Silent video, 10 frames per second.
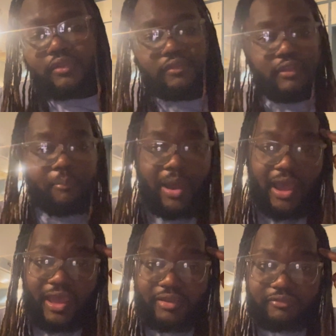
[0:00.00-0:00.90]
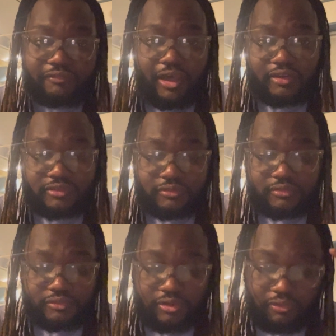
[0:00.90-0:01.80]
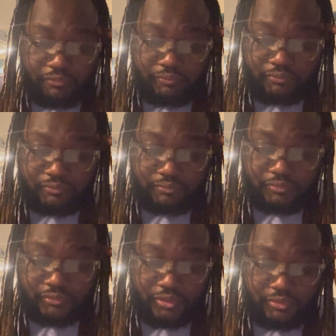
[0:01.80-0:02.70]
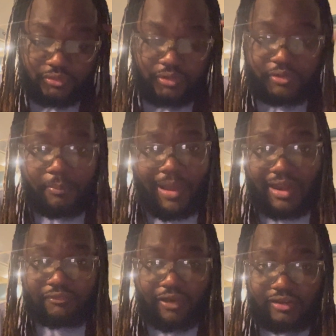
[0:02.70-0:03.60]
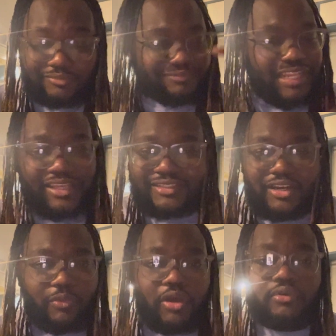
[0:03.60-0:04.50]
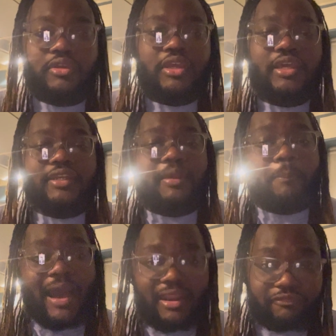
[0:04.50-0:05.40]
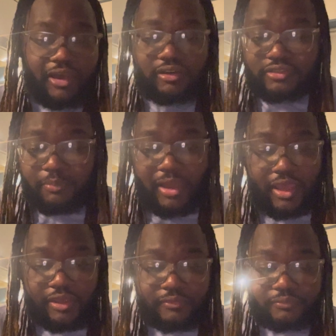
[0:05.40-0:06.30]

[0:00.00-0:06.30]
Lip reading: The mind follows, you know, the body follows, I said it wrong. The body follows the mind.